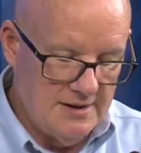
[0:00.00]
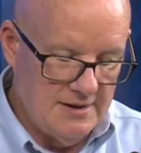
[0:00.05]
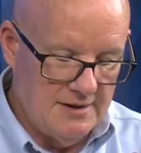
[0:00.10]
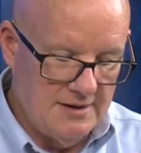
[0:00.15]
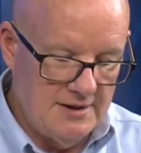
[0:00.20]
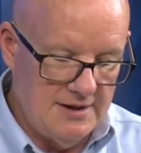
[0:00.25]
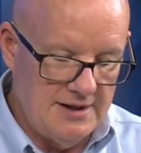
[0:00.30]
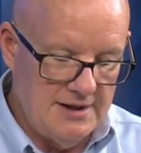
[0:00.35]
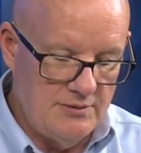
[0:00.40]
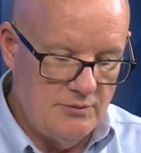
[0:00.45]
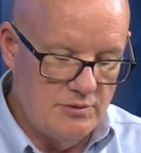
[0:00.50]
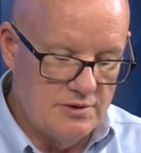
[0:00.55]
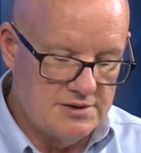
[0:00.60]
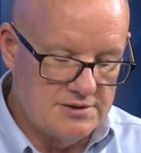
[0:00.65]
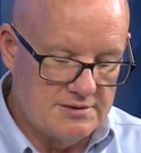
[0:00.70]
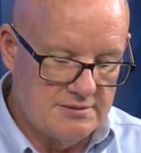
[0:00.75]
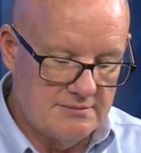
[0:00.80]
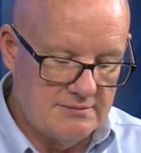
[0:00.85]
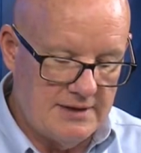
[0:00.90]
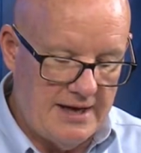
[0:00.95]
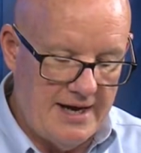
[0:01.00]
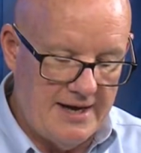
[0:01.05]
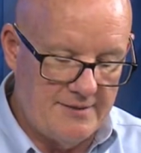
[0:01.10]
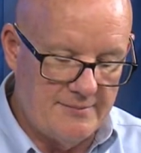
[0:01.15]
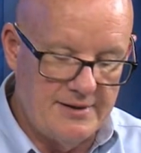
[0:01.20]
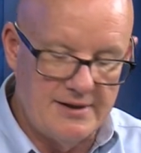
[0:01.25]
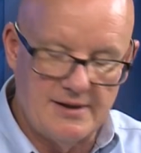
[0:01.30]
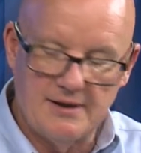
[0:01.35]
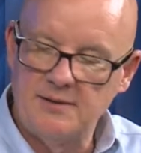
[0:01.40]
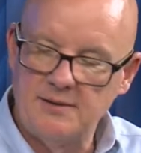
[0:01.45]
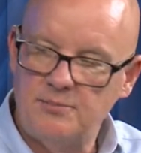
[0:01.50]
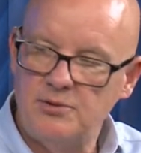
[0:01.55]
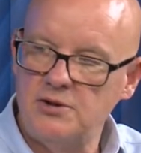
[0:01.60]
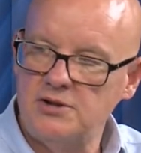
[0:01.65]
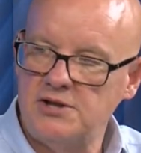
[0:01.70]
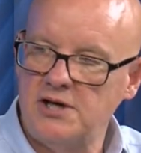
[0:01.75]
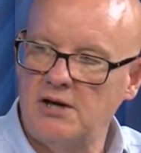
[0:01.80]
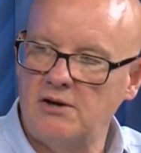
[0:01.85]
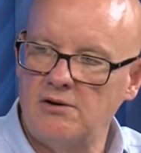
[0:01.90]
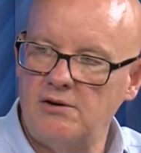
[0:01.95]
He was adamantly
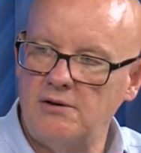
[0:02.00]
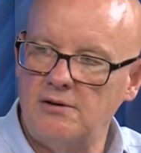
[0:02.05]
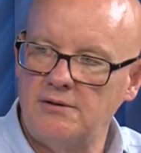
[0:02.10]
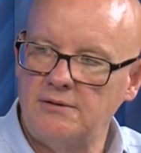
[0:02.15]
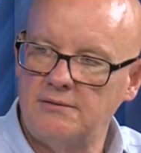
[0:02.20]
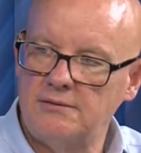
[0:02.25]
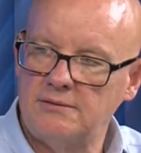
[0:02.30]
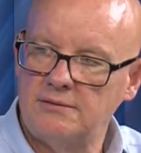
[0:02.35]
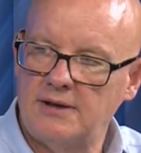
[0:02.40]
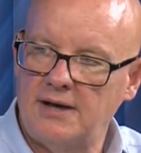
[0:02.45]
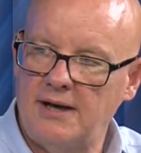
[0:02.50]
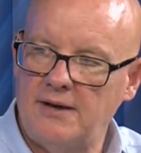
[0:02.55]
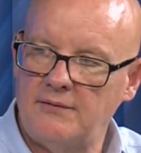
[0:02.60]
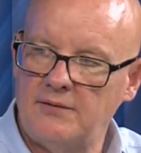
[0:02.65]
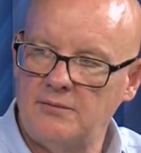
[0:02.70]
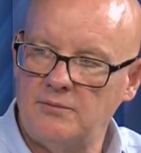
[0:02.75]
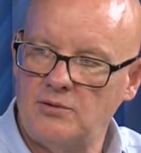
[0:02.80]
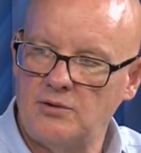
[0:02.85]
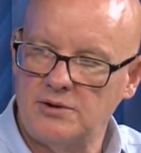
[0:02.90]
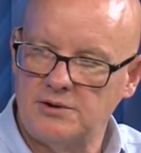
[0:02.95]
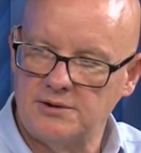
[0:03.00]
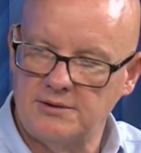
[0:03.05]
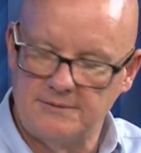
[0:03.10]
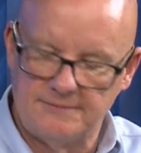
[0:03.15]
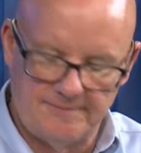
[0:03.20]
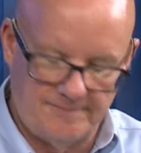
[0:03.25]
pushing her to have an abortion.